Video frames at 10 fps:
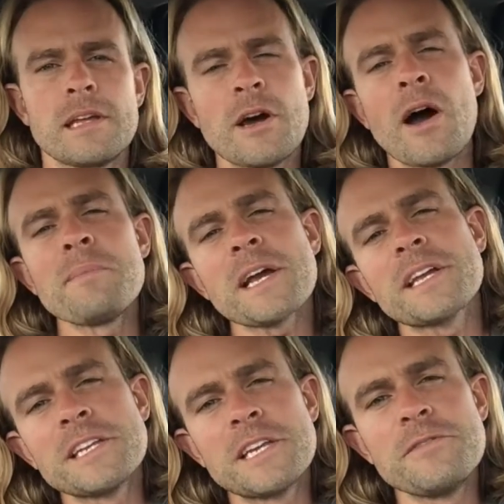Now, I'm not
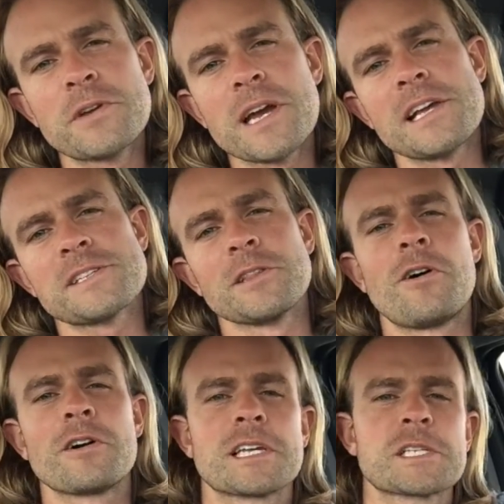going to give you guys a
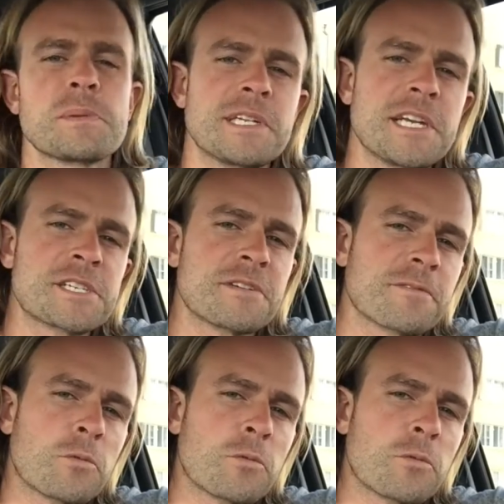long explanation